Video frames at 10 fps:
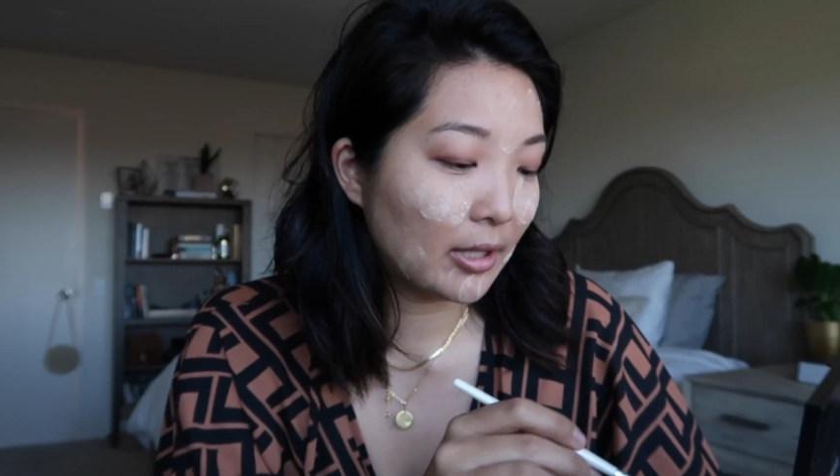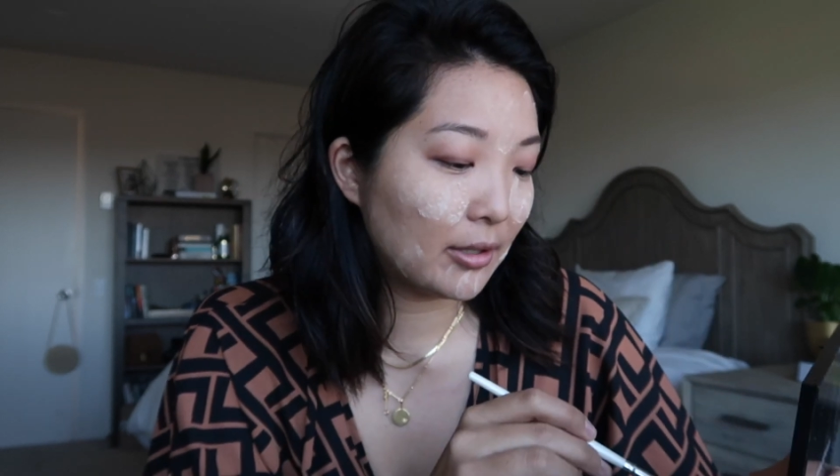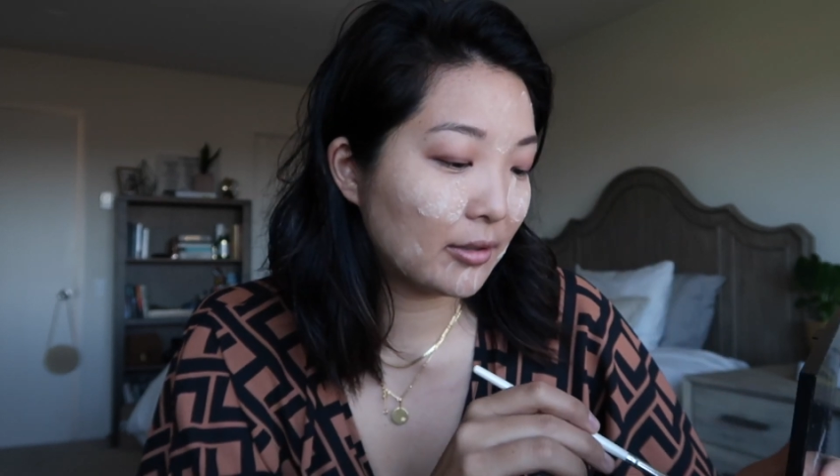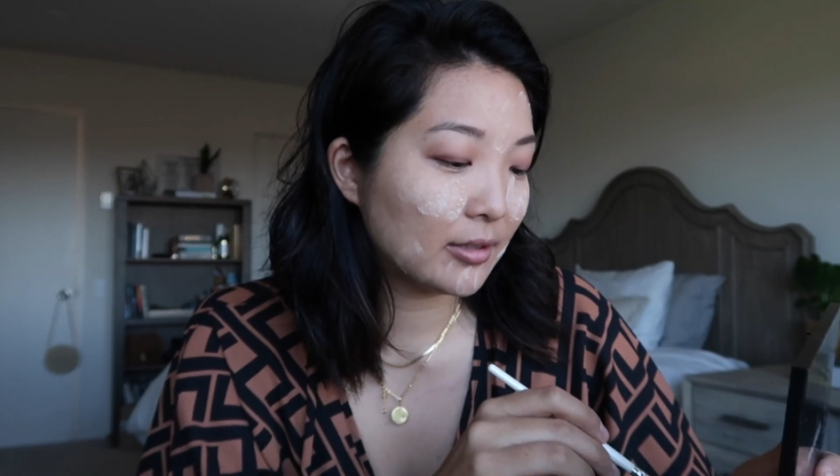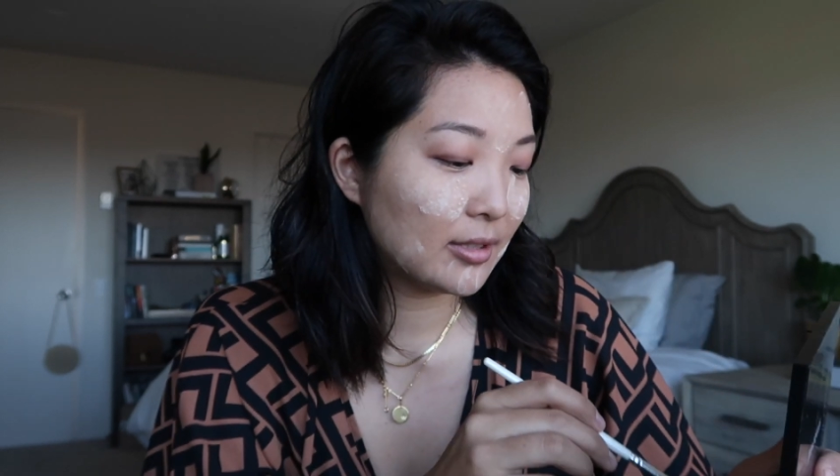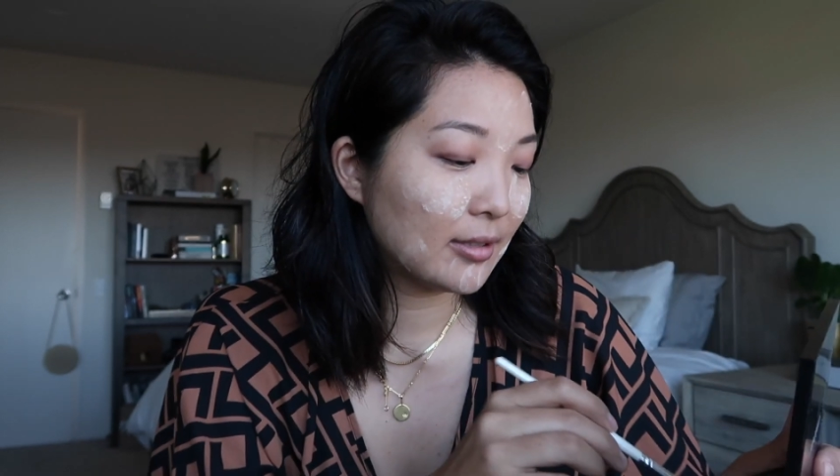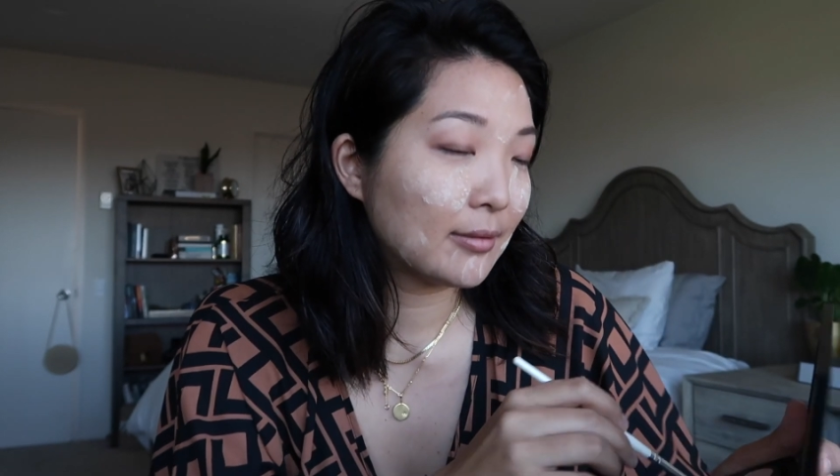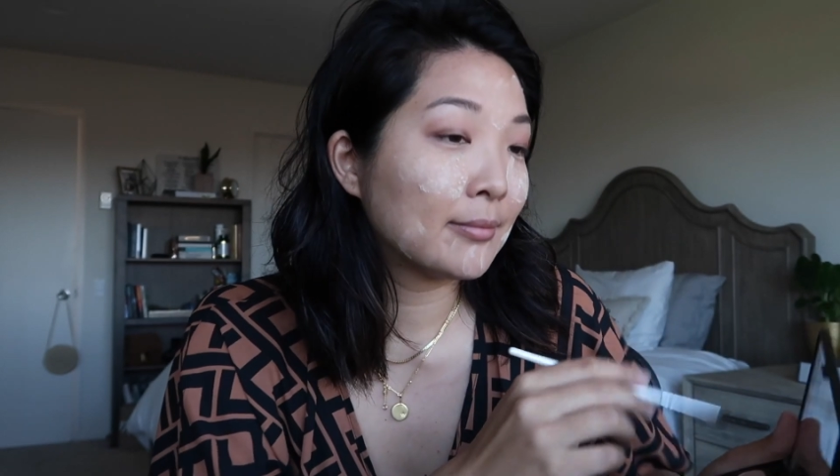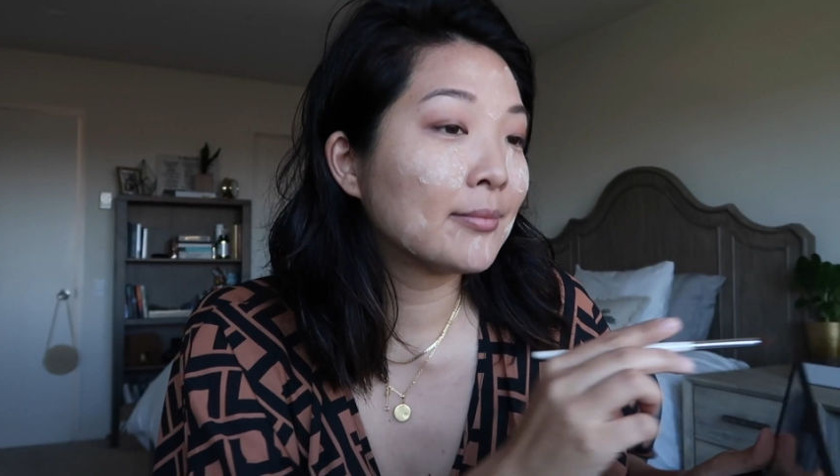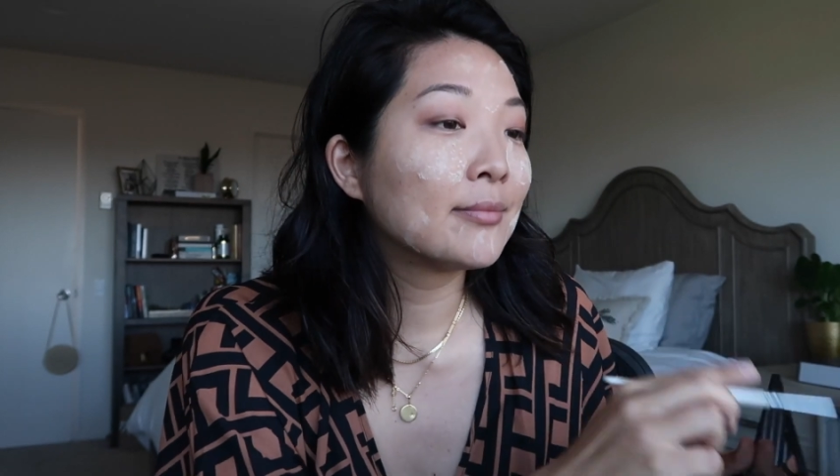lidders
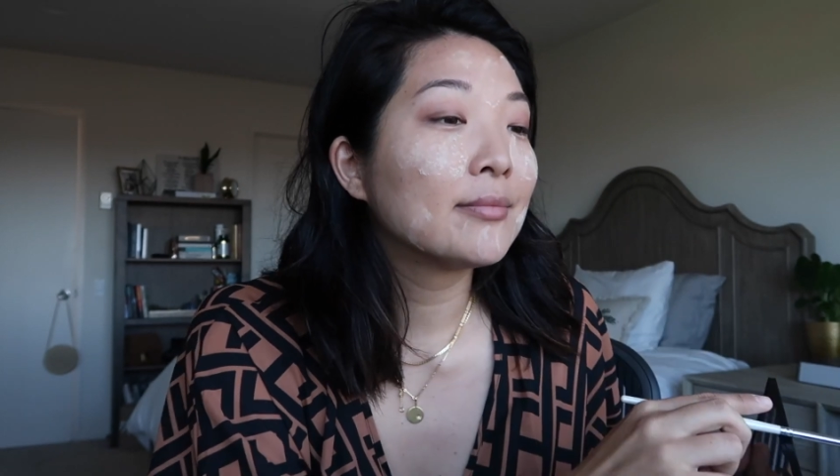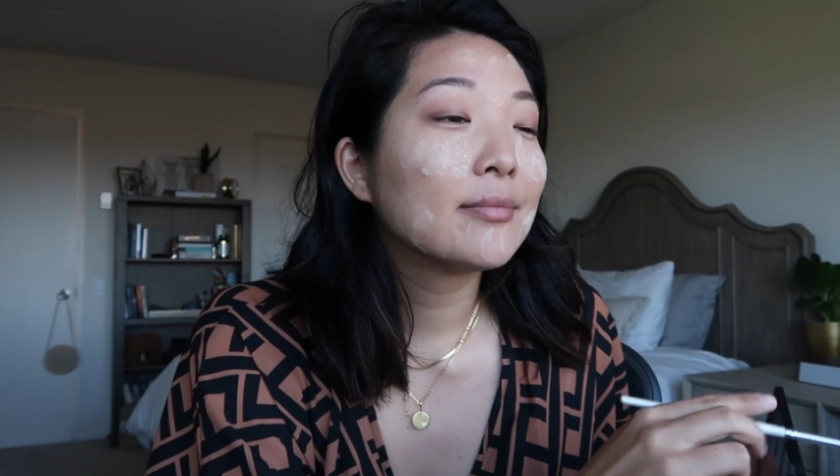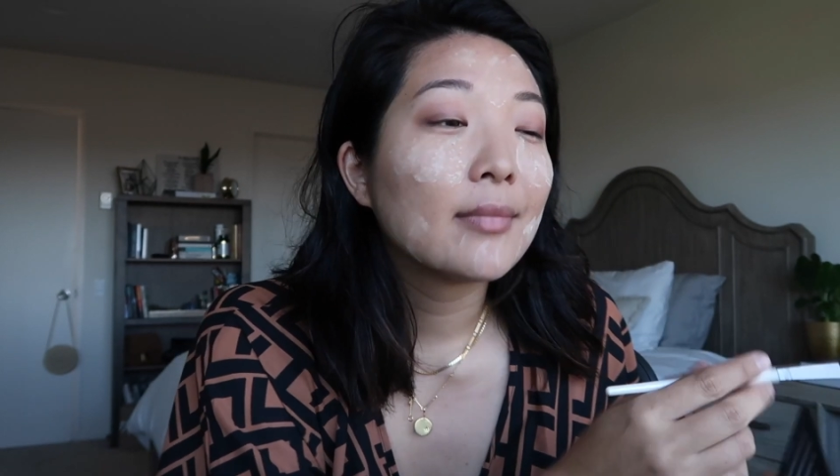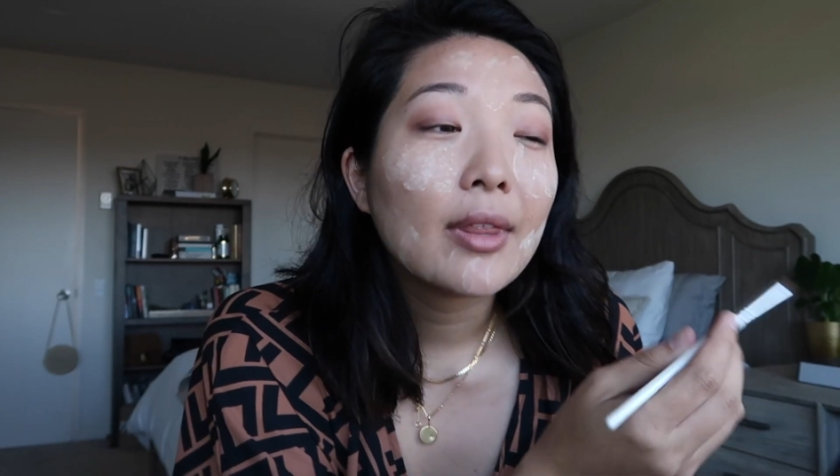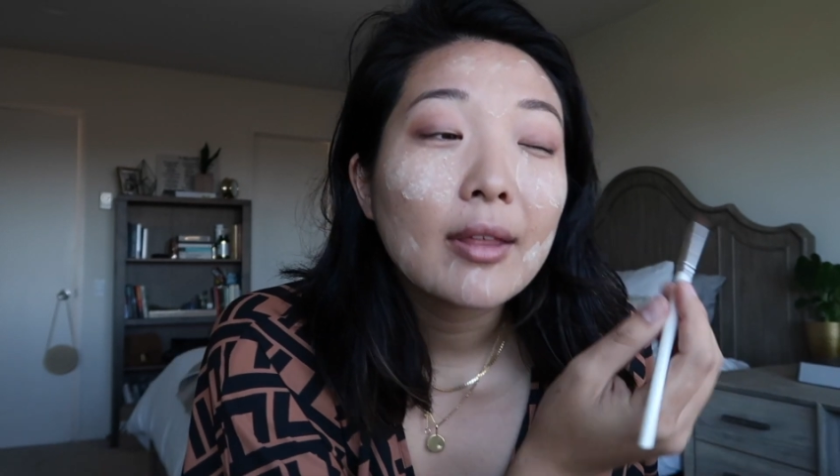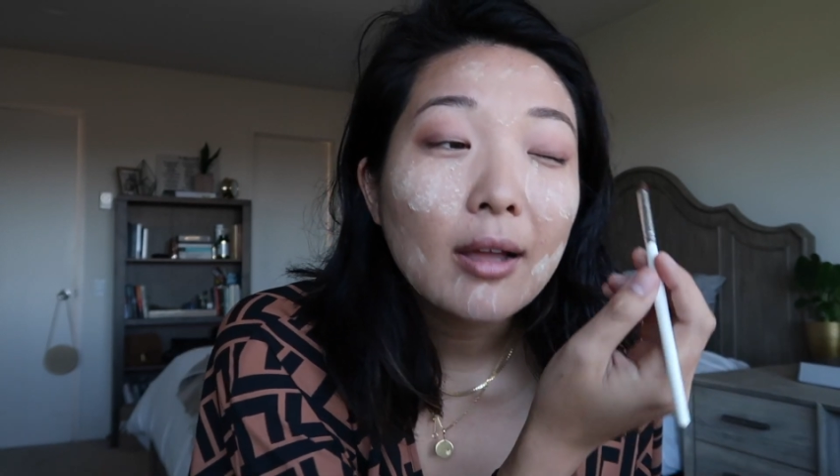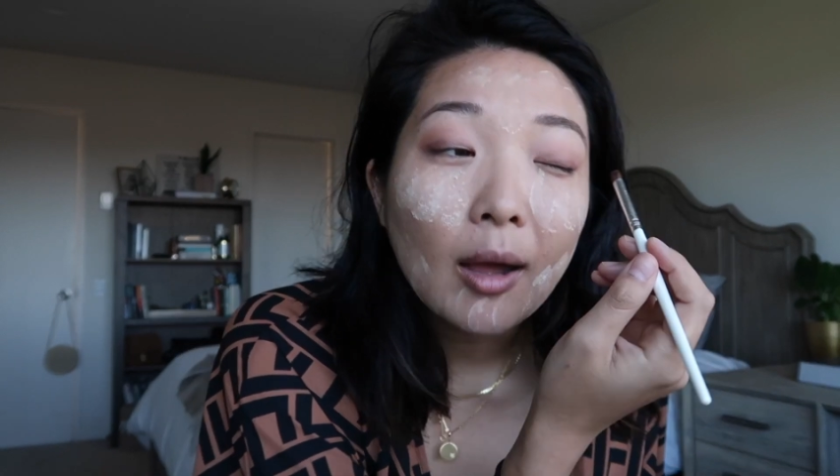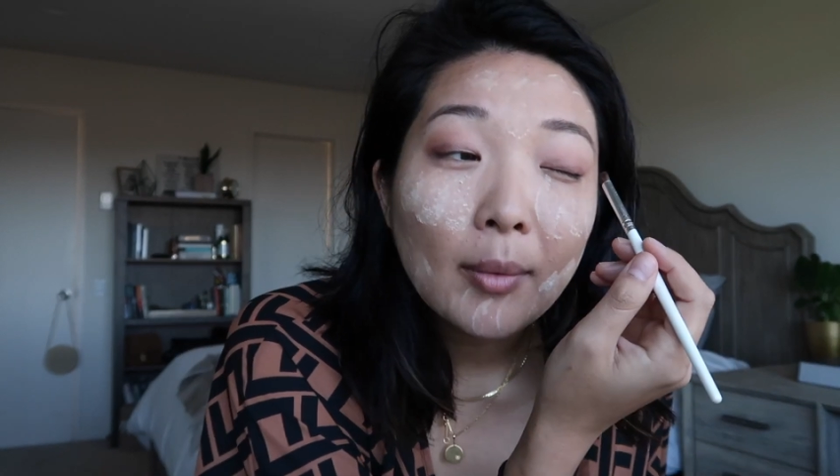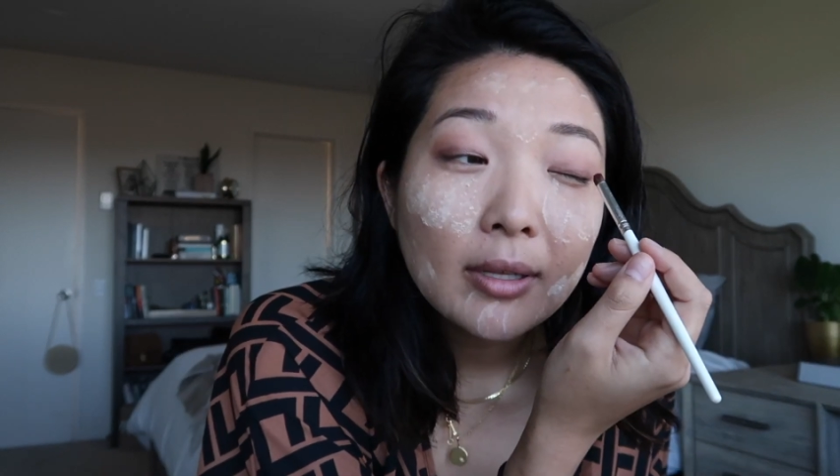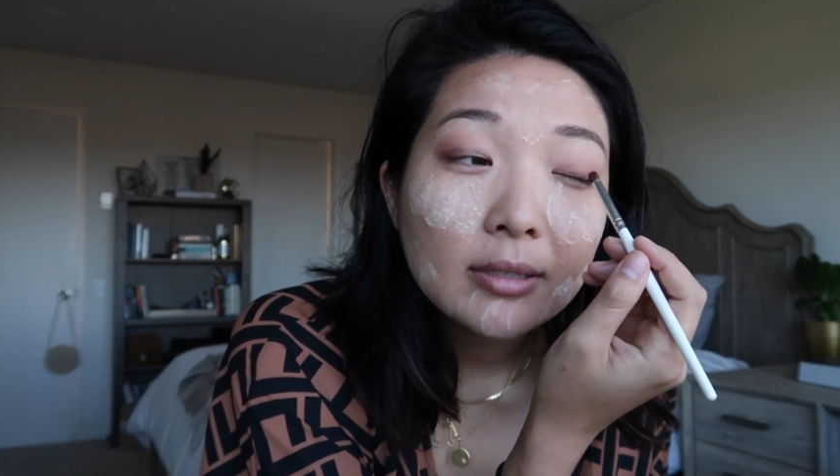in the
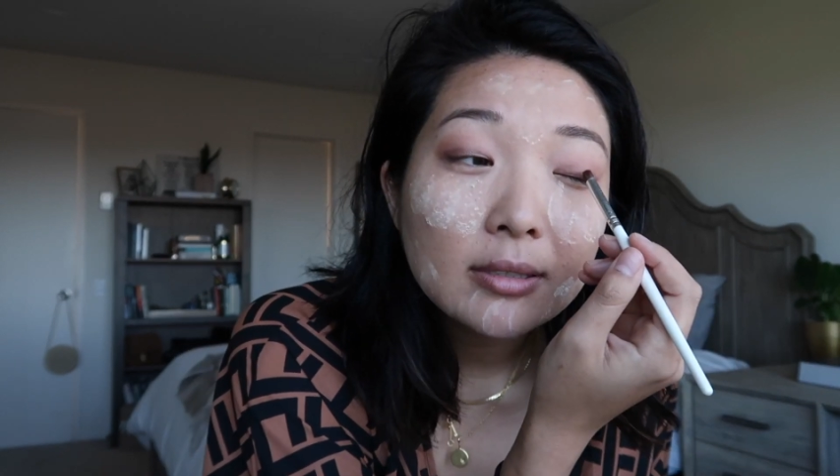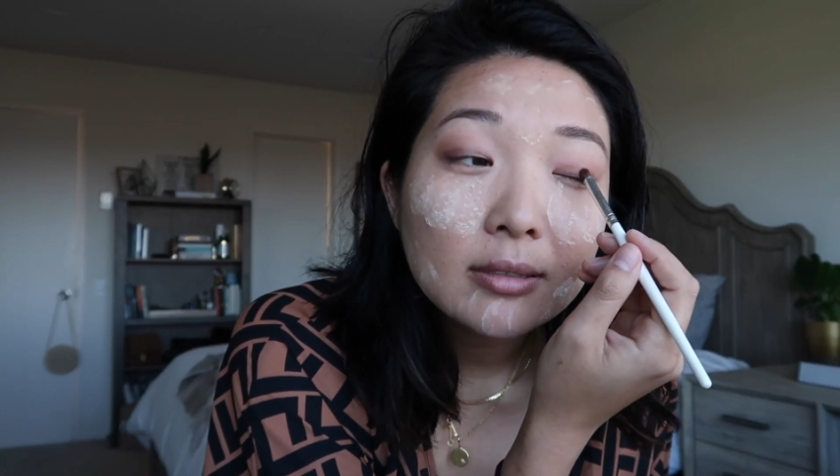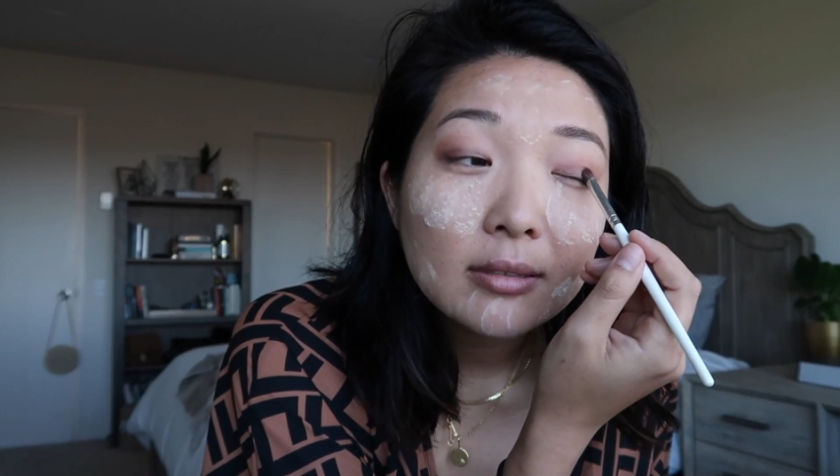comments.